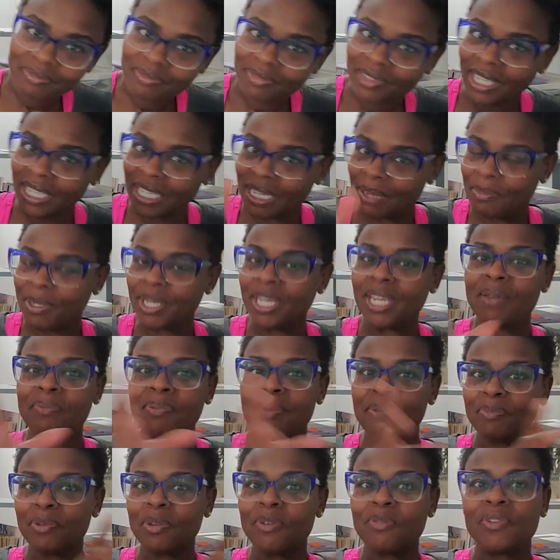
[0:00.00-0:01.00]
let me keep
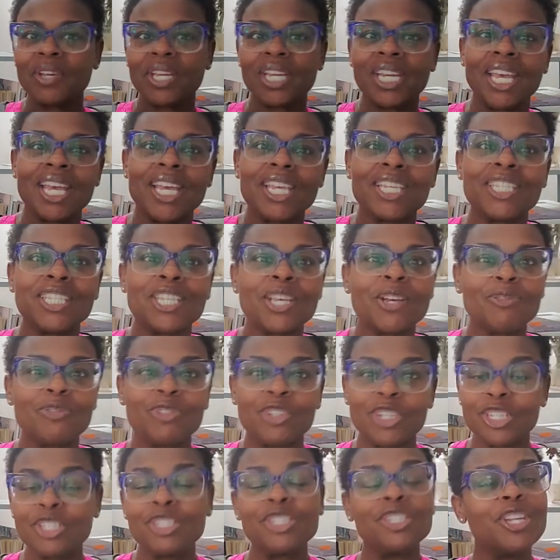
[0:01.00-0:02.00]
it moving. So
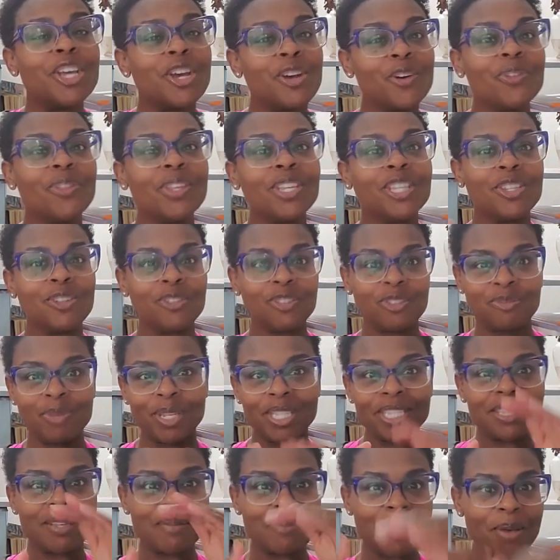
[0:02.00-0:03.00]
just know that there's
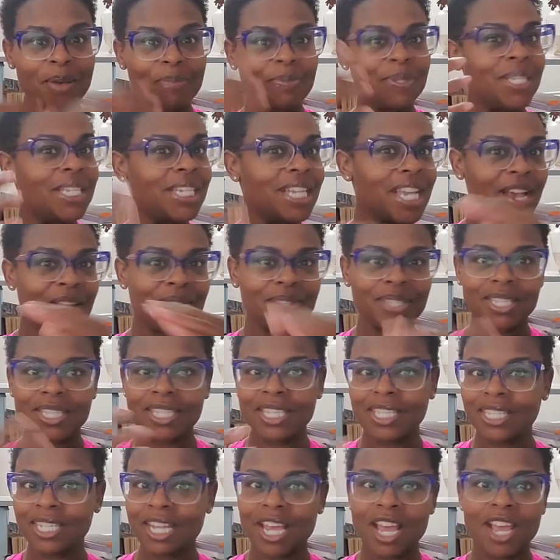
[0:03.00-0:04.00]
been some ups and downs. This
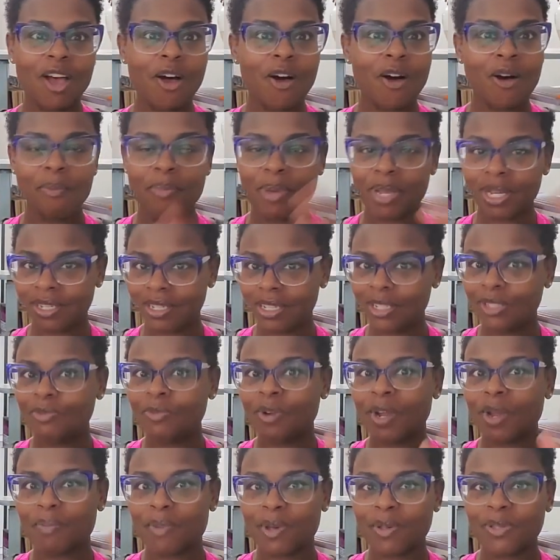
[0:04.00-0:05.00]
has not all been just
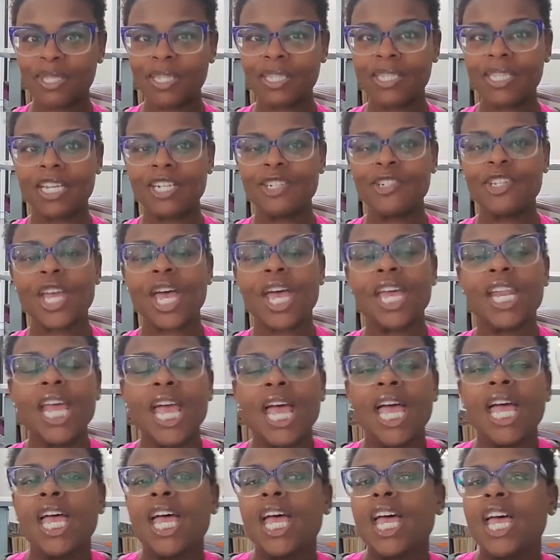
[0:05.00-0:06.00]
rainbows and sunshine.
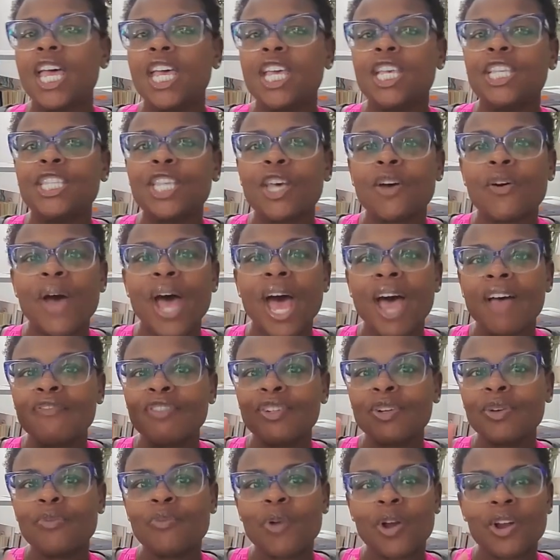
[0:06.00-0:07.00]
So
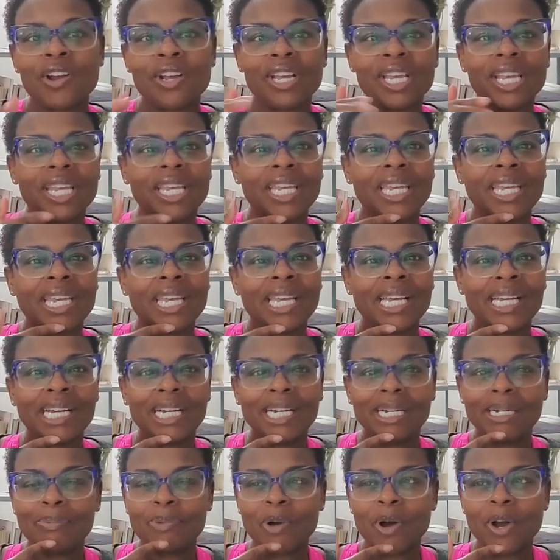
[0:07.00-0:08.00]
after working
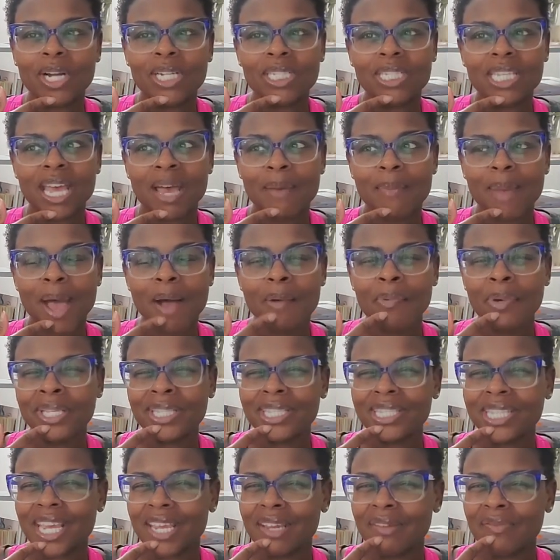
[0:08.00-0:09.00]
part-time, I would
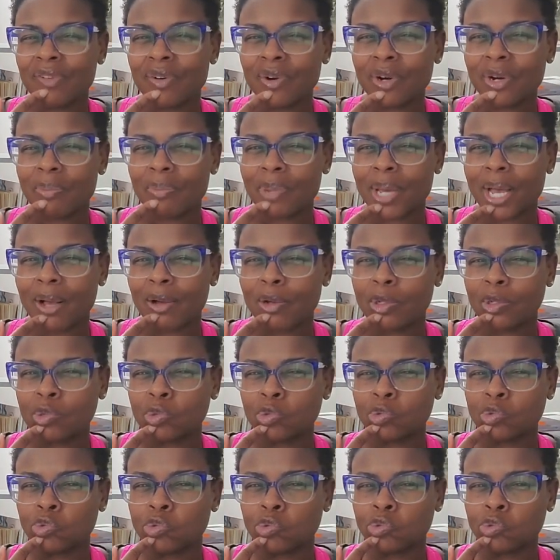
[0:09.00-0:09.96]
say for about